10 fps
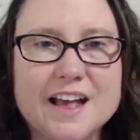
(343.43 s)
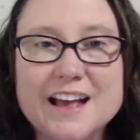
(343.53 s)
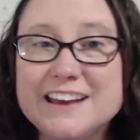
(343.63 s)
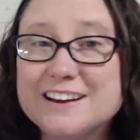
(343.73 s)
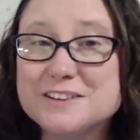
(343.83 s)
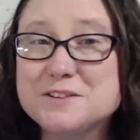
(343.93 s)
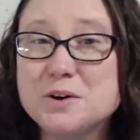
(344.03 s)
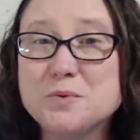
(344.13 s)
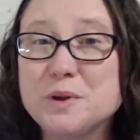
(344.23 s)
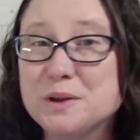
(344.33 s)
He
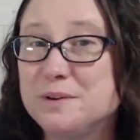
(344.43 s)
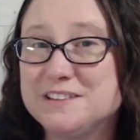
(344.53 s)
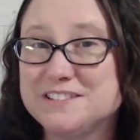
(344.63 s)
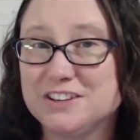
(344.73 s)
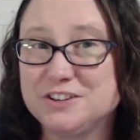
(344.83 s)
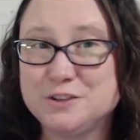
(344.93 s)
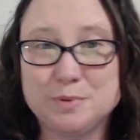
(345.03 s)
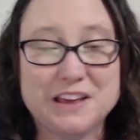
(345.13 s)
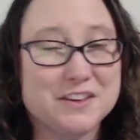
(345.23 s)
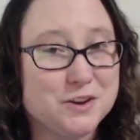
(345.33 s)
also really wants to learn to
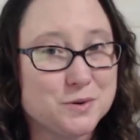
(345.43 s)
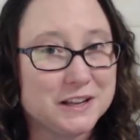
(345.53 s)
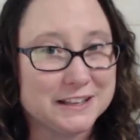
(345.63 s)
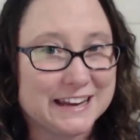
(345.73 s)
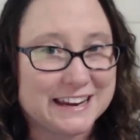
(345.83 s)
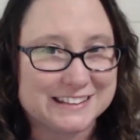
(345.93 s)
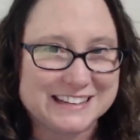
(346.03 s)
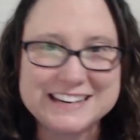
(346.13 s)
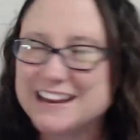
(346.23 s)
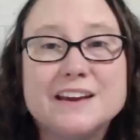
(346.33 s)
play the
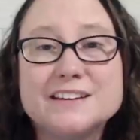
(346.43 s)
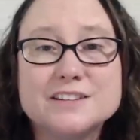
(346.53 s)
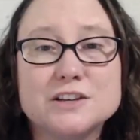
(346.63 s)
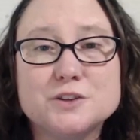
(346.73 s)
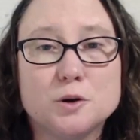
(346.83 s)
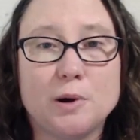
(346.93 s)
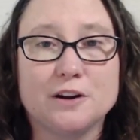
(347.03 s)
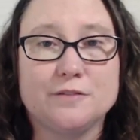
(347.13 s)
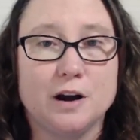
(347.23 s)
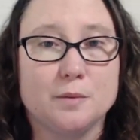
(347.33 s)
ukulele. He's also a part
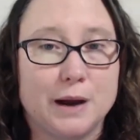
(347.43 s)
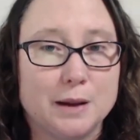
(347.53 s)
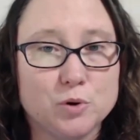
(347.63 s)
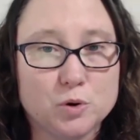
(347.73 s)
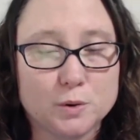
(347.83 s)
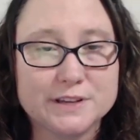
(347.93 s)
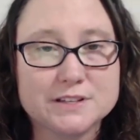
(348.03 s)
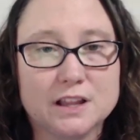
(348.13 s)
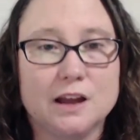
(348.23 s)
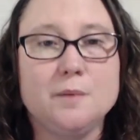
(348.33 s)
of our Bible quiz
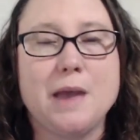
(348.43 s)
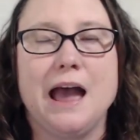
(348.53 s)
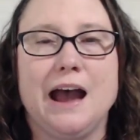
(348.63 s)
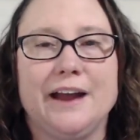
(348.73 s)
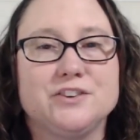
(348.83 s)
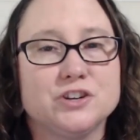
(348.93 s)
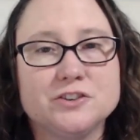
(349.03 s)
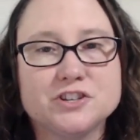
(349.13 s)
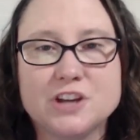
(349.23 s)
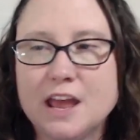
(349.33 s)
club at
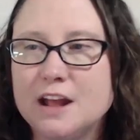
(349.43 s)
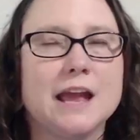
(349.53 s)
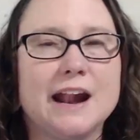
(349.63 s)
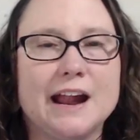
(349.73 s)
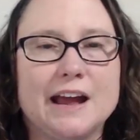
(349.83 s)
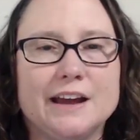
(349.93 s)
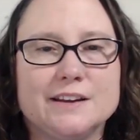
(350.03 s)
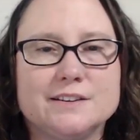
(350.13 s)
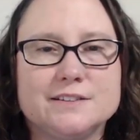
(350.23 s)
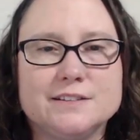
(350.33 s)
church,
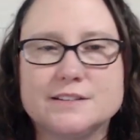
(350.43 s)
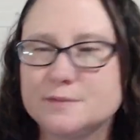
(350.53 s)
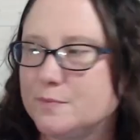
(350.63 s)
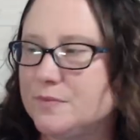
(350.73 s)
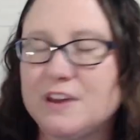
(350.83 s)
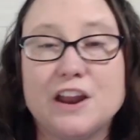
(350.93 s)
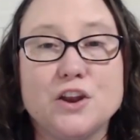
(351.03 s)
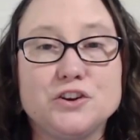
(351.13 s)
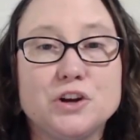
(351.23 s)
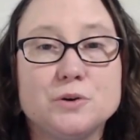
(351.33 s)
and
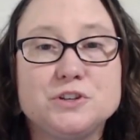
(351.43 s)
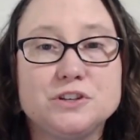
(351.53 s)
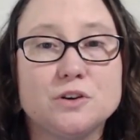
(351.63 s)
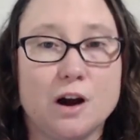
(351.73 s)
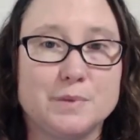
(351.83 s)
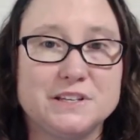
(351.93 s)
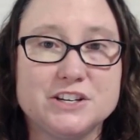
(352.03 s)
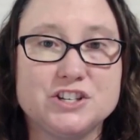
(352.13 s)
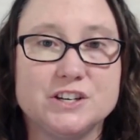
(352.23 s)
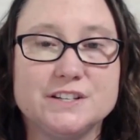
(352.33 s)
then go to
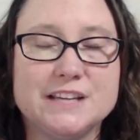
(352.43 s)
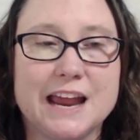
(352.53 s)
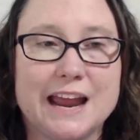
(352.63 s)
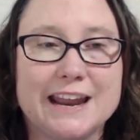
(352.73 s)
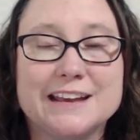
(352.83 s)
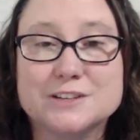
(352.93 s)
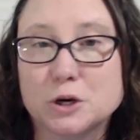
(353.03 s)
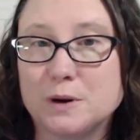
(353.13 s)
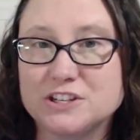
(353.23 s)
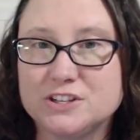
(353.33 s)
competitions and answer
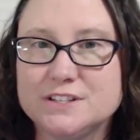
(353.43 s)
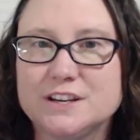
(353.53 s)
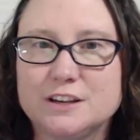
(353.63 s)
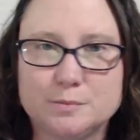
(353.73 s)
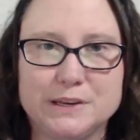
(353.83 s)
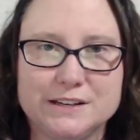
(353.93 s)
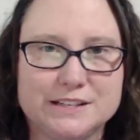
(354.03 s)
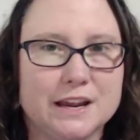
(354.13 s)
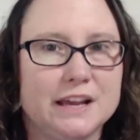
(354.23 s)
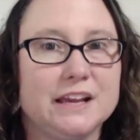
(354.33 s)
questions and
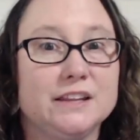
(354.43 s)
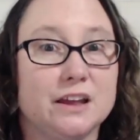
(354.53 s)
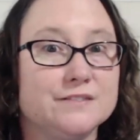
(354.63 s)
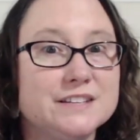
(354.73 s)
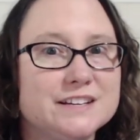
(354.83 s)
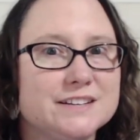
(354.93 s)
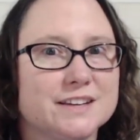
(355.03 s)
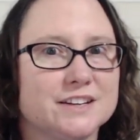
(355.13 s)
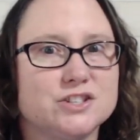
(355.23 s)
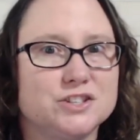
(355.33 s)
compete. He loves it. He's
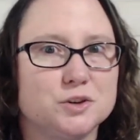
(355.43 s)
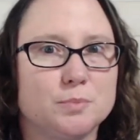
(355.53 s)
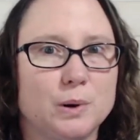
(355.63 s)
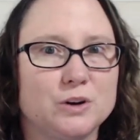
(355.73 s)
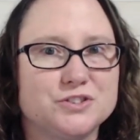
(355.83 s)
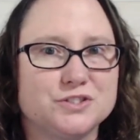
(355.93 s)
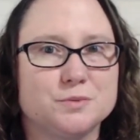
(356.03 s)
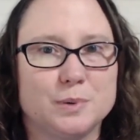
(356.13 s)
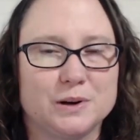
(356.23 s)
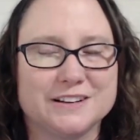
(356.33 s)
like super,
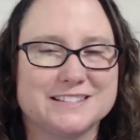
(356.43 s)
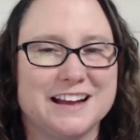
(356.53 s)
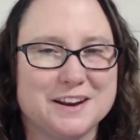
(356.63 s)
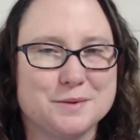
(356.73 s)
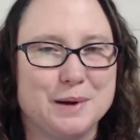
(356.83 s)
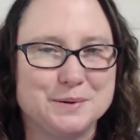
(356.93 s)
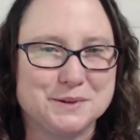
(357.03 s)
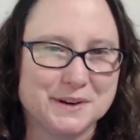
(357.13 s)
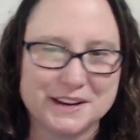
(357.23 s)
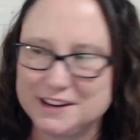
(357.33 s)
super excited about
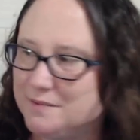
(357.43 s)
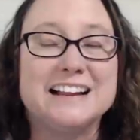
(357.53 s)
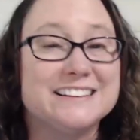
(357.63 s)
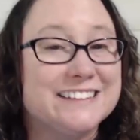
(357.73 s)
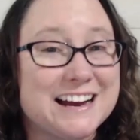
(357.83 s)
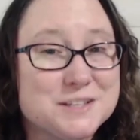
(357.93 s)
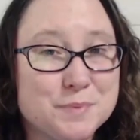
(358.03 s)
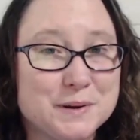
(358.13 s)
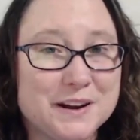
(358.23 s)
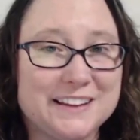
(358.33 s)
doing it. Last
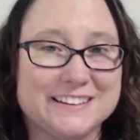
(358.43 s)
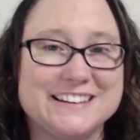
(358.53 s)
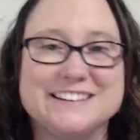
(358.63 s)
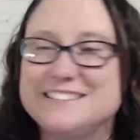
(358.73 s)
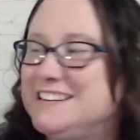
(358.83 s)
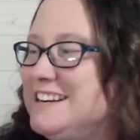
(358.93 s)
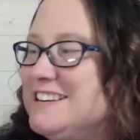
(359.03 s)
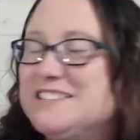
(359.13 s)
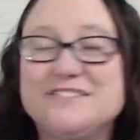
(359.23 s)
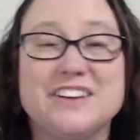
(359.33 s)
but not least, he
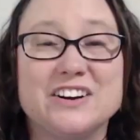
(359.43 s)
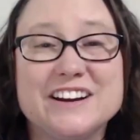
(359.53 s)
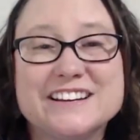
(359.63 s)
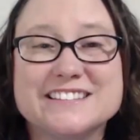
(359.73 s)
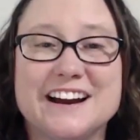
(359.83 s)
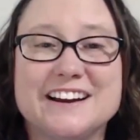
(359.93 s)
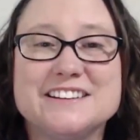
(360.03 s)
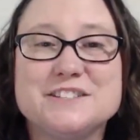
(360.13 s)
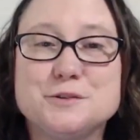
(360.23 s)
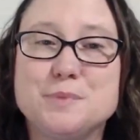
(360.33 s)
is very
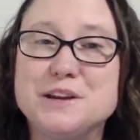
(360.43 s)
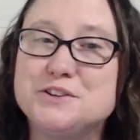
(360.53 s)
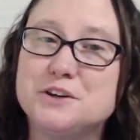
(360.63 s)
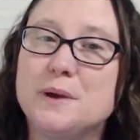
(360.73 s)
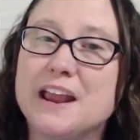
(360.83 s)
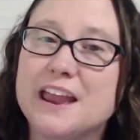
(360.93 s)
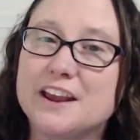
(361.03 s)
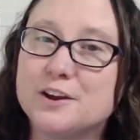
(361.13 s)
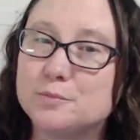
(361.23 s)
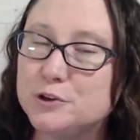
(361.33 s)
excited to be doing a
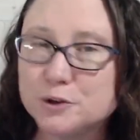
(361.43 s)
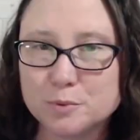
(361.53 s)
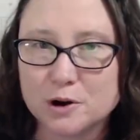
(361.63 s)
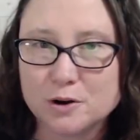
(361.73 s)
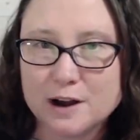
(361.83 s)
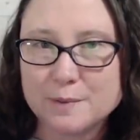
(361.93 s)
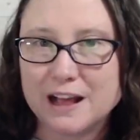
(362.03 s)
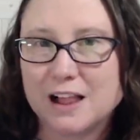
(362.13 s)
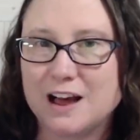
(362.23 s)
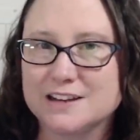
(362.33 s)
computer programming
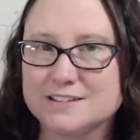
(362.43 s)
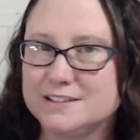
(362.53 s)
class